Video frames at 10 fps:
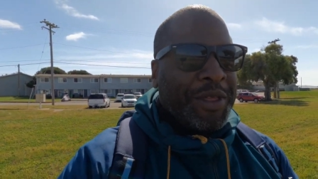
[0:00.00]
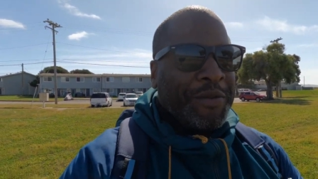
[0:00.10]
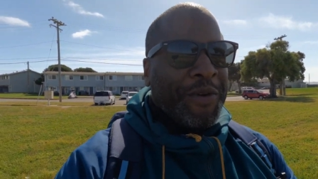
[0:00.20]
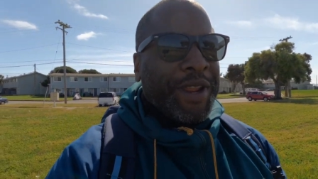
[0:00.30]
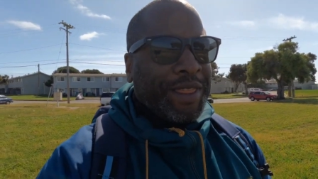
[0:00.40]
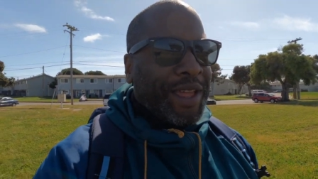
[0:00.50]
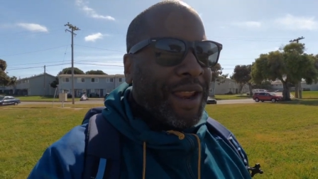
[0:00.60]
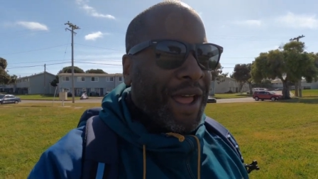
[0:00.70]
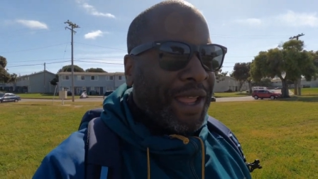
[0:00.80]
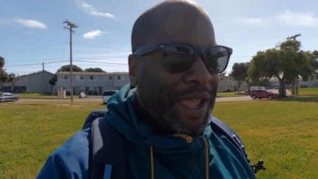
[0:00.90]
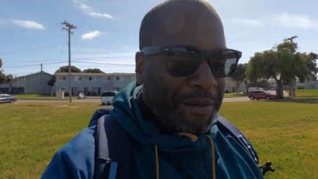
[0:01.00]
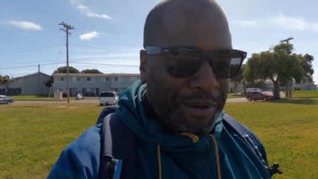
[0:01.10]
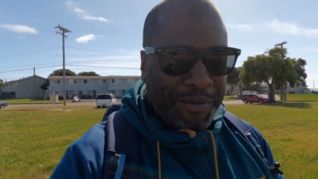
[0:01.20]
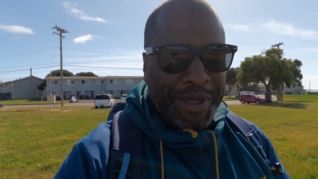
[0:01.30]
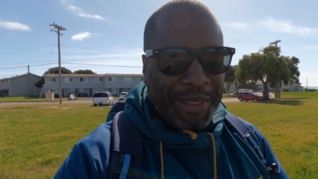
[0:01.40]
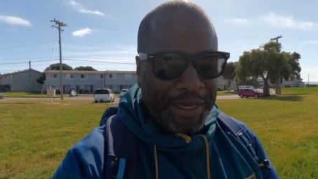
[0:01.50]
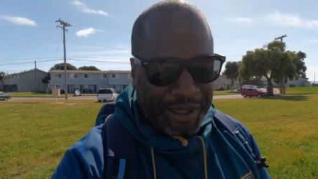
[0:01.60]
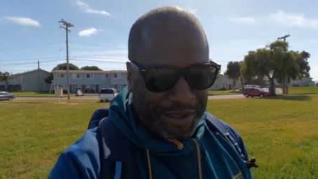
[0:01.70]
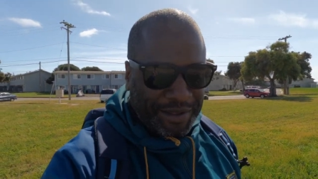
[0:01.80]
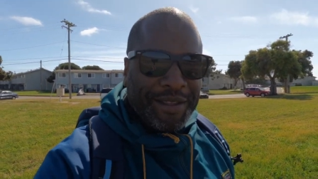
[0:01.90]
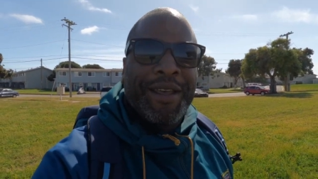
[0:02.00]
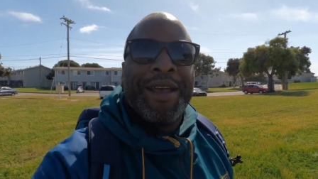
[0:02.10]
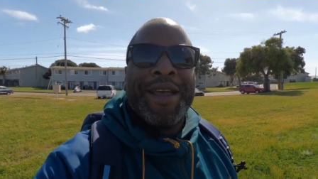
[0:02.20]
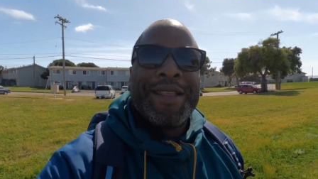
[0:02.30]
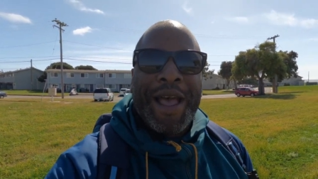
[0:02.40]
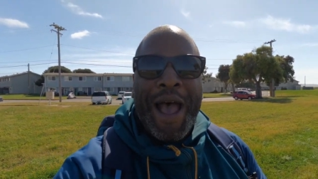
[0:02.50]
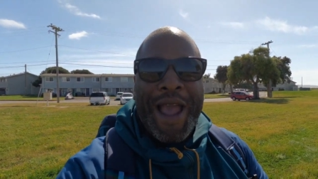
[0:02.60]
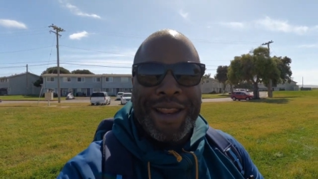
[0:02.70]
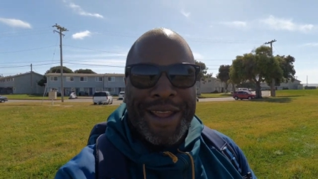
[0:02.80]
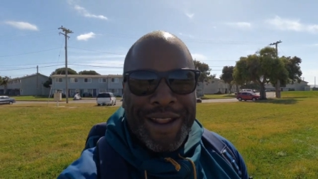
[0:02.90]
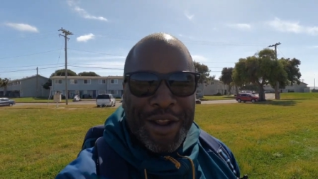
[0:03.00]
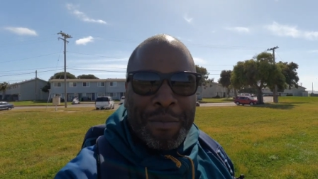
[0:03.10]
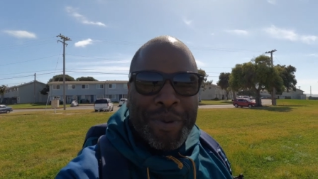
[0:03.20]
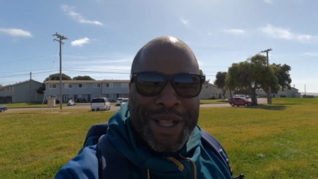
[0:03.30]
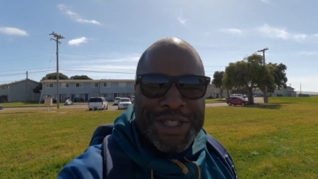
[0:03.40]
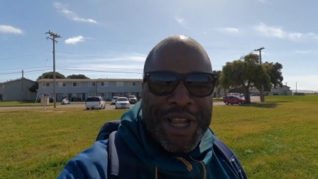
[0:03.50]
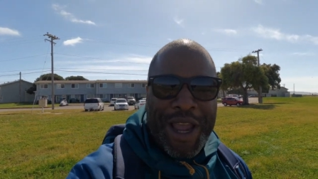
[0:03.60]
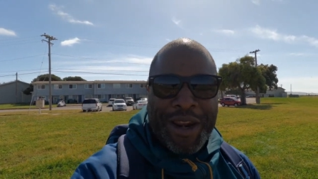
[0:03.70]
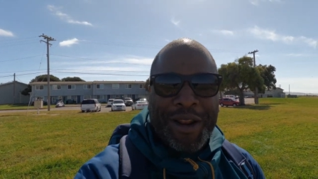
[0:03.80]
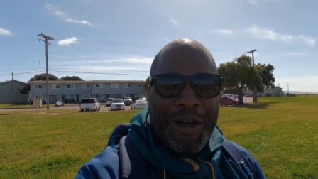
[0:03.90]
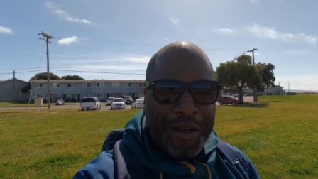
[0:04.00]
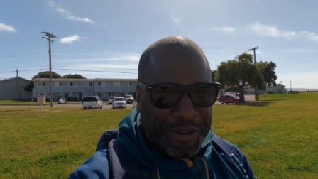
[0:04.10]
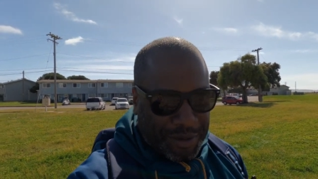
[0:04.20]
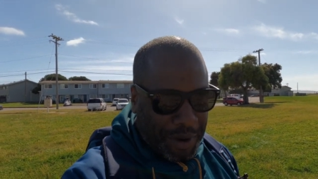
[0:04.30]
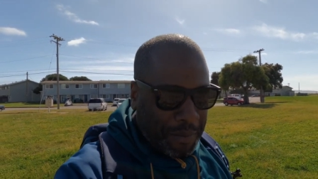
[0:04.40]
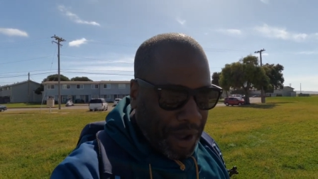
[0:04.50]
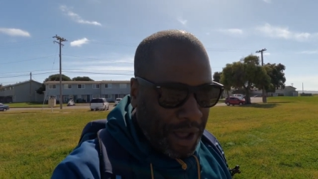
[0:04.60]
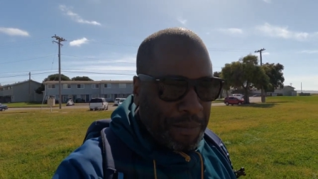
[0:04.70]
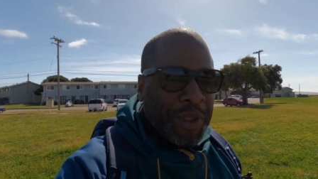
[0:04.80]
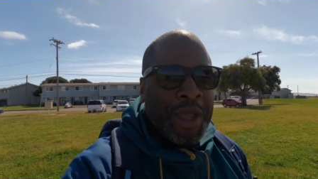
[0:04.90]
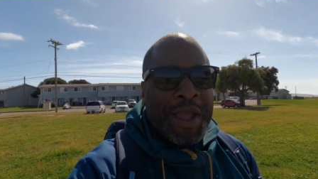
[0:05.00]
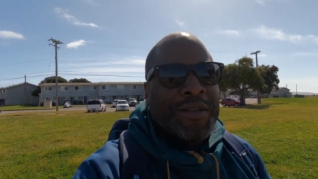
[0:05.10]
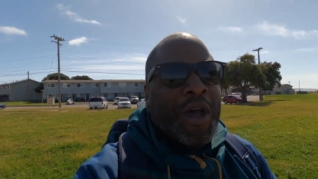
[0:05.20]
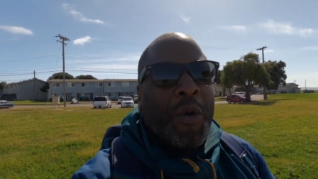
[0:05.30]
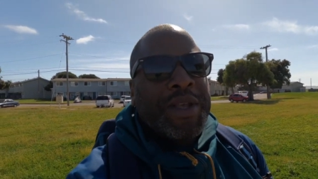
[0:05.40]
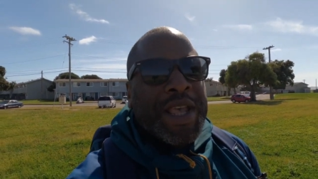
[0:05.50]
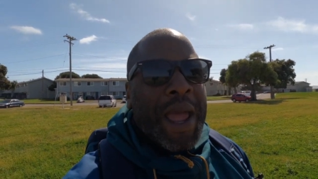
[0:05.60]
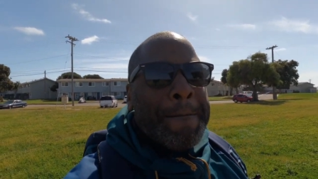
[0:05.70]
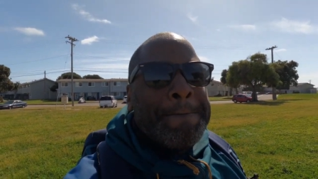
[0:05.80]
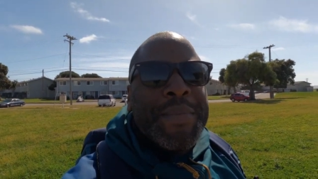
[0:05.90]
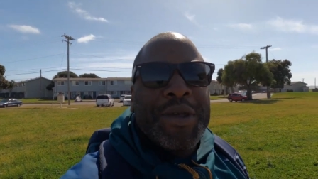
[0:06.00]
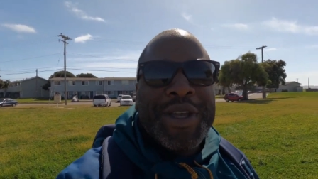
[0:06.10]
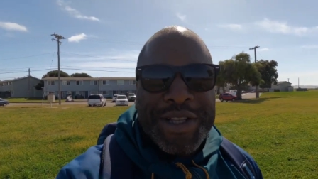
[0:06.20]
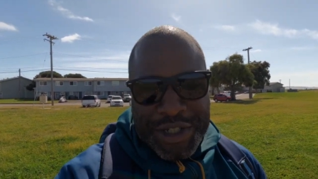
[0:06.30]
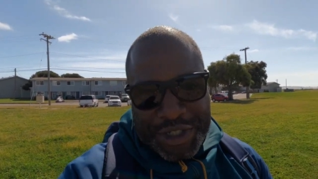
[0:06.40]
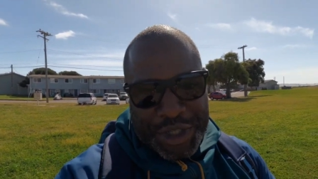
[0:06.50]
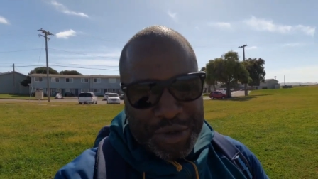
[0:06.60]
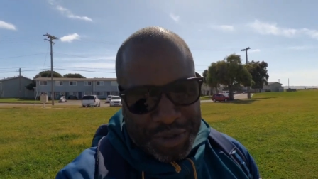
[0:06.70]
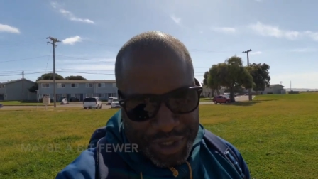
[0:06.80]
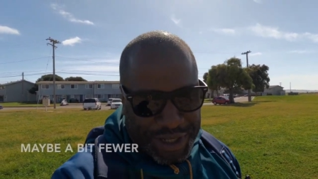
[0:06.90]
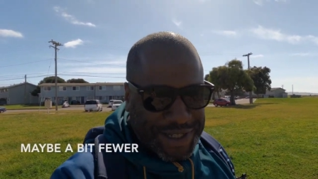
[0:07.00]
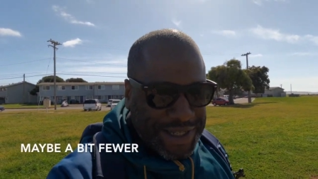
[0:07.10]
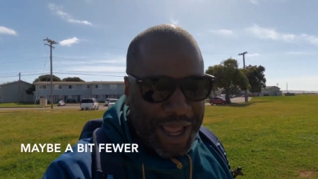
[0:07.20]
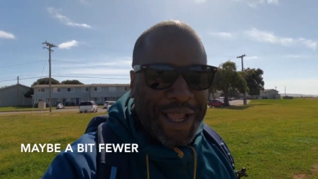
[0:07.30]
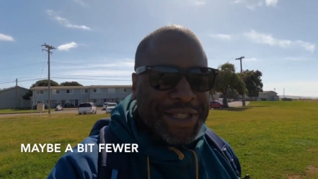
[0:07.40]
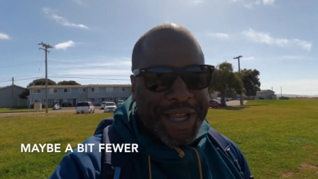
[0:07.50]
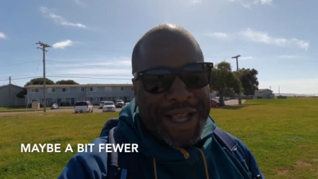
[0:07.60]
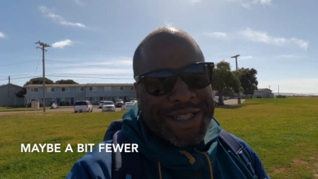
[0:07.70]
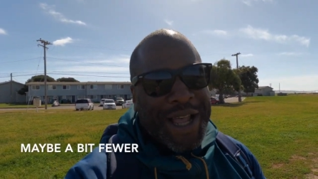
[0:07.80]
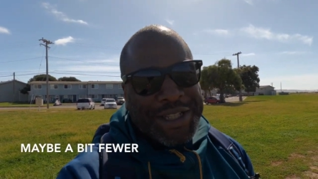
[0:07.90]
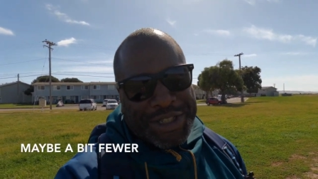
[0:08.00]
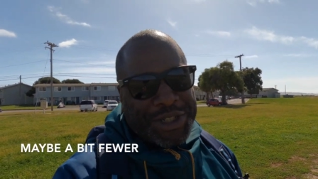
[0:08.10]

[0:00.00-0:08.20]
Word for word: the funny thing that I came up with is to hide it in their big giant closet. My mom has always had millions of shoes. To this day, she has lots of